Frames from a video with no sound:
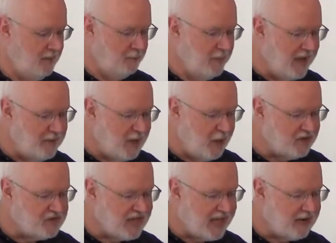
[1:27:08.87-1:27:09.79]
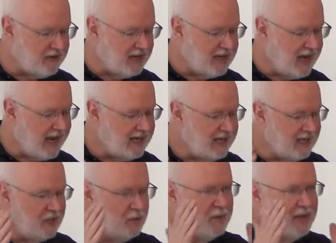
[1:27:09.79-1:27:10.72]
Maybe on Saturday
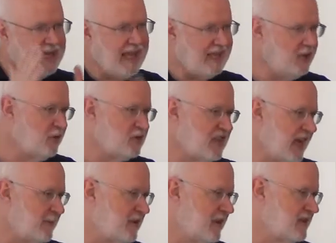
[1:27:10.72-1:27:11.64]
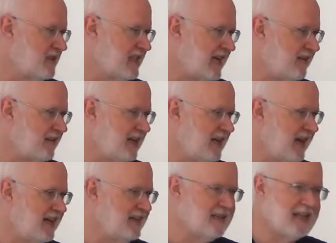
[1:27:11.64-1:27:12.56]
night, you begin your Sabbath on Saturday
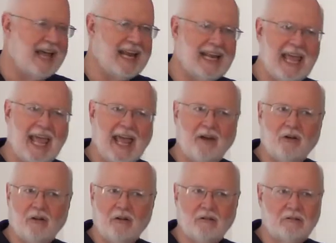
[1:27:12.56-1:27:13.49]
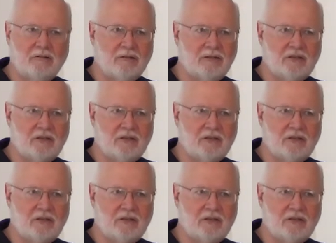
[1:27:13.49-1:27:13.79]
night, light a candle,